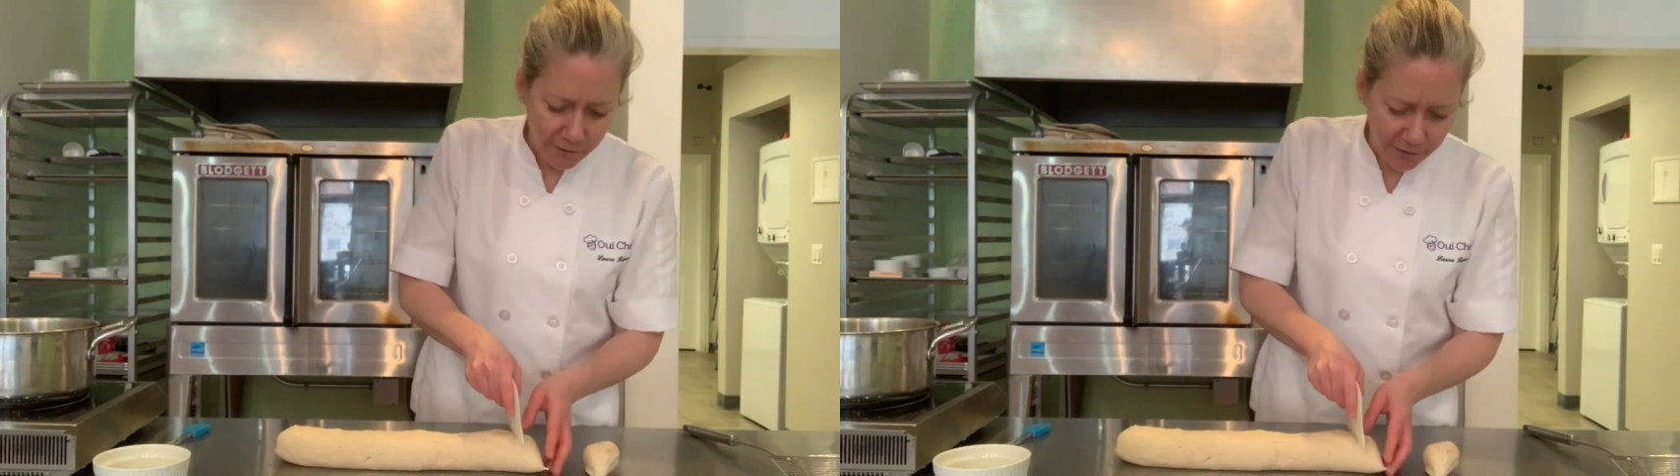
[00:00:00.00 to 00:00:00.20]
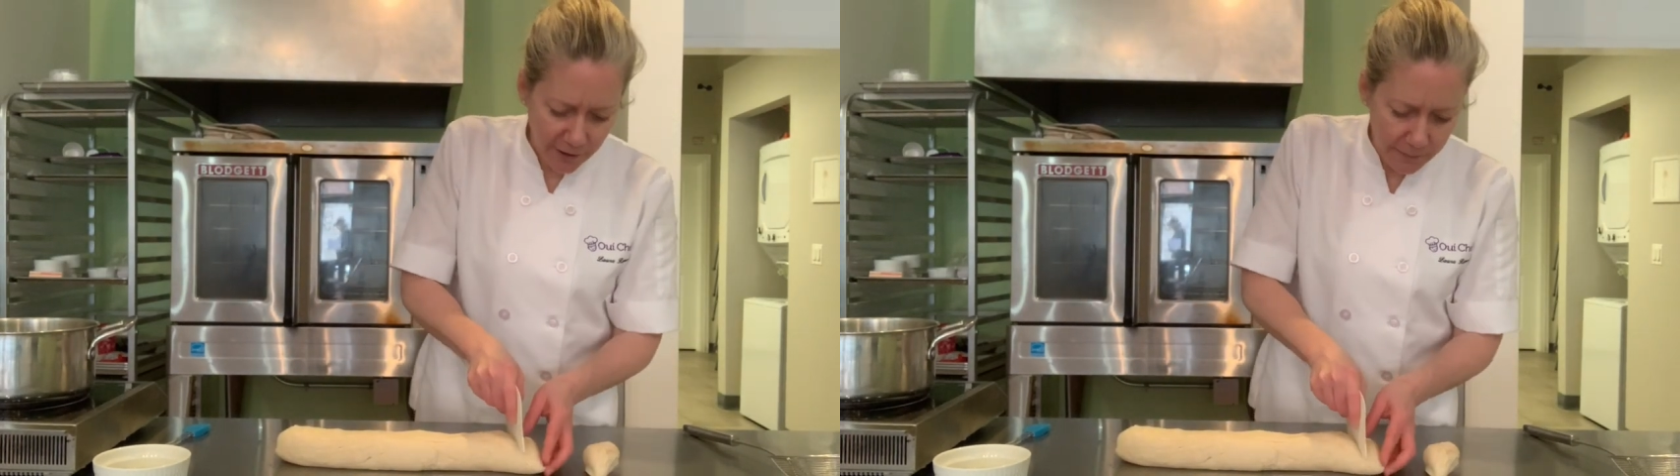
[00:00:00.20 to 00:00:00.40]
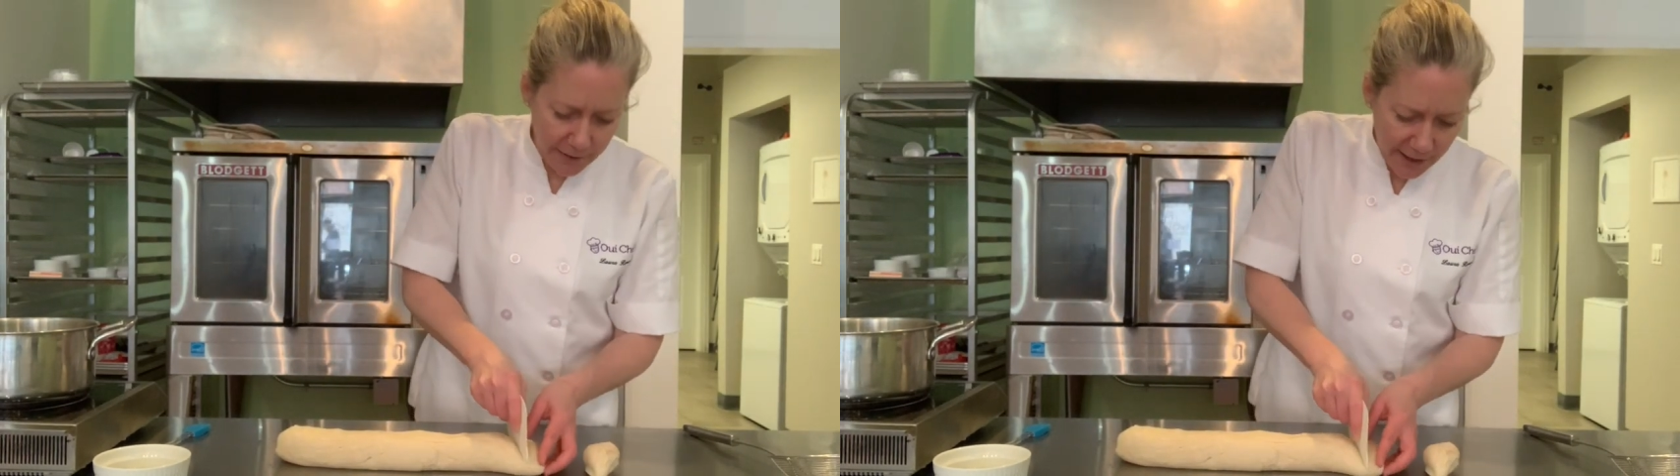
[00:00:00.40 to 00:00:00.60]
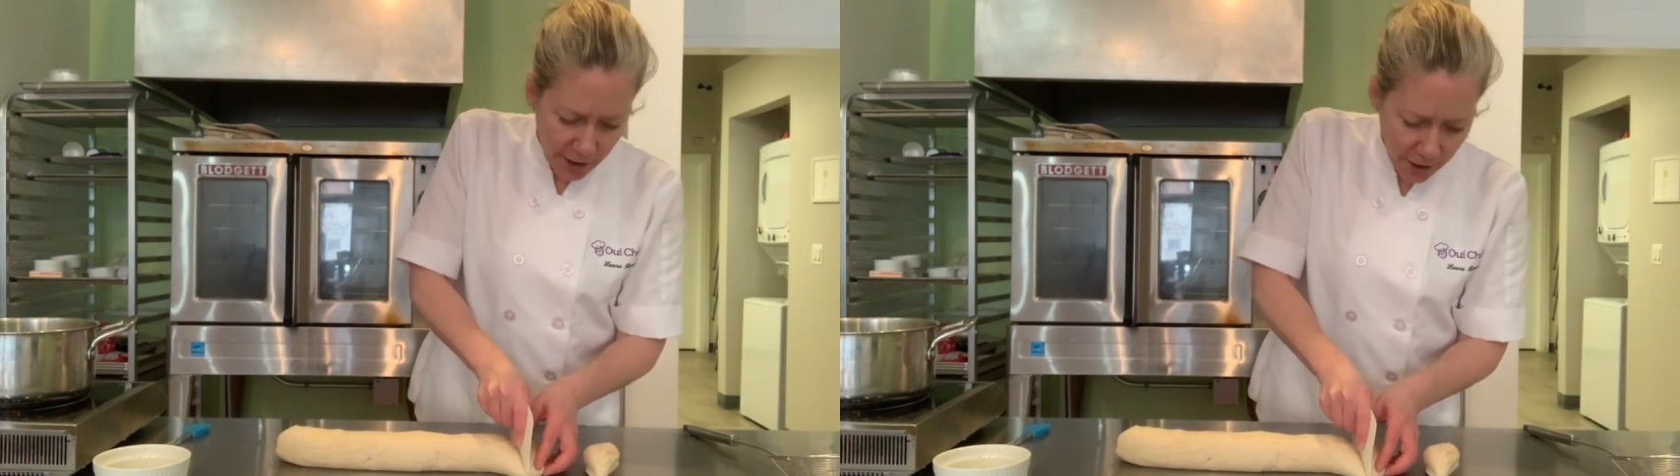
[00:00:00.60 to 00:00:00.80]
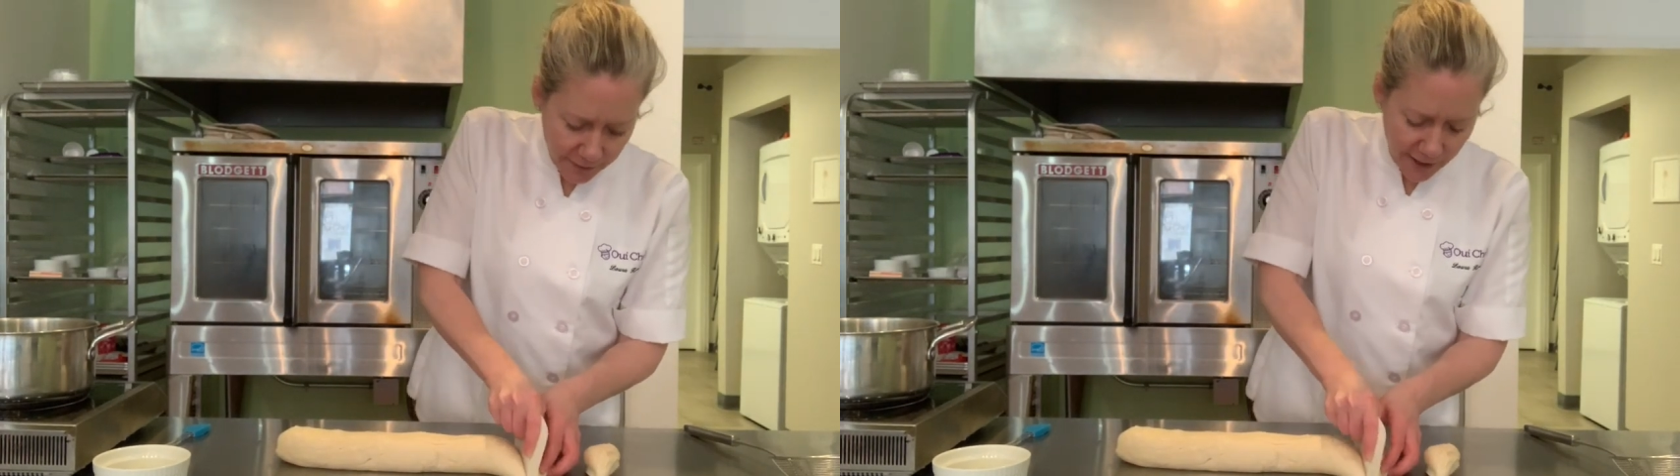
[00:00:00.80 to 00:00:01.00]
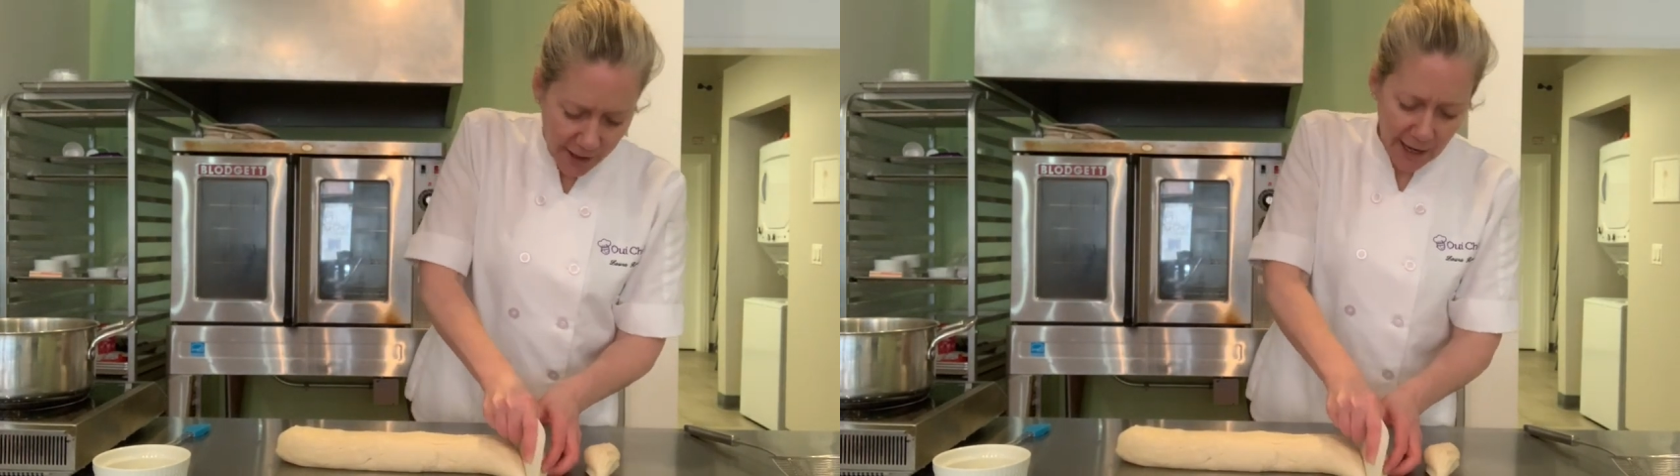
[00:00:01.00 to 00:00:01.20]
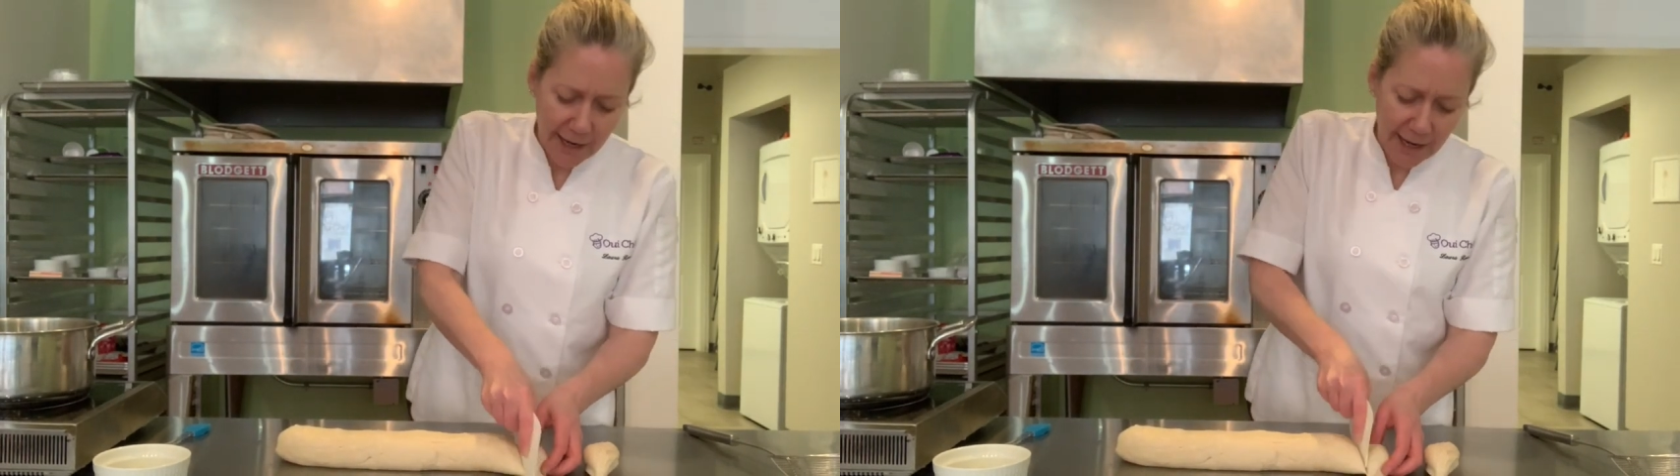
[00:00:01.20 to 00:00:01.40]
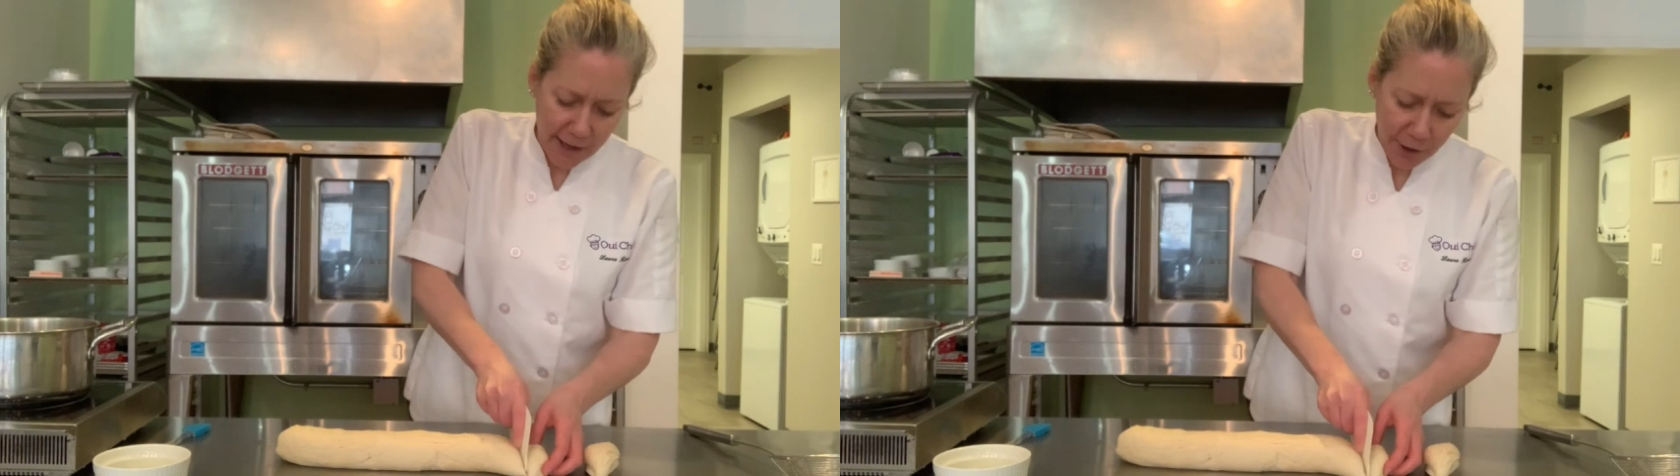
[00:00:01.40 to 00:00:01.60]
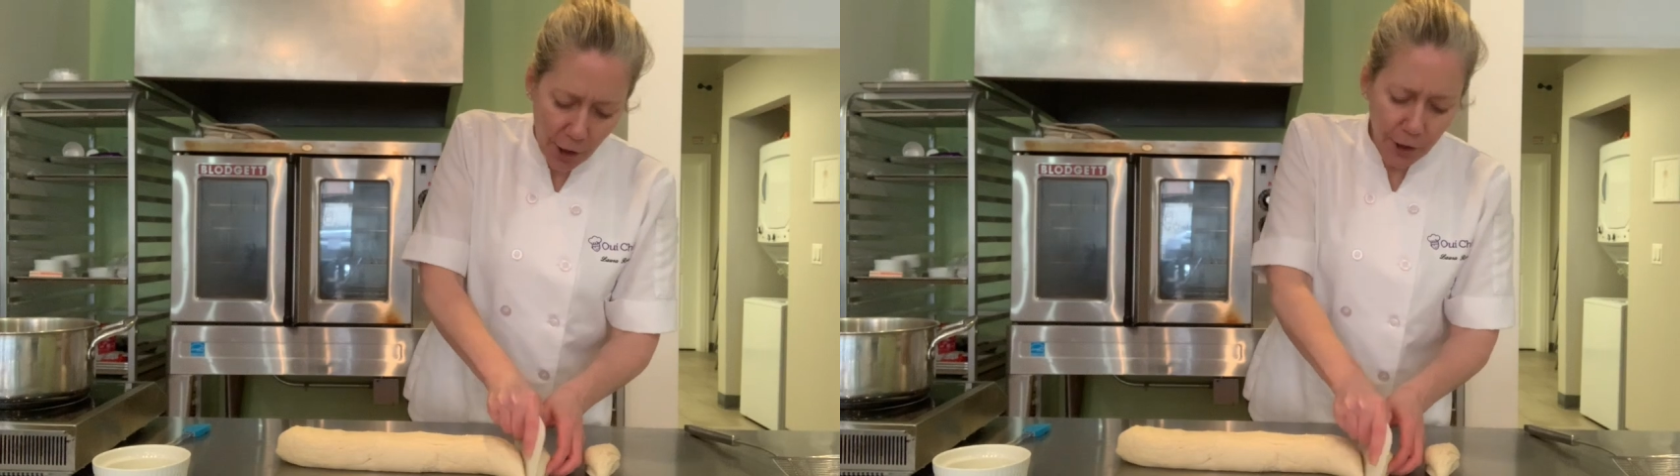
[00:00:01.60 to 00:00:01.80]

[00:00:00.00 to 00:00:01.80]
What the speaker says: from there that, again,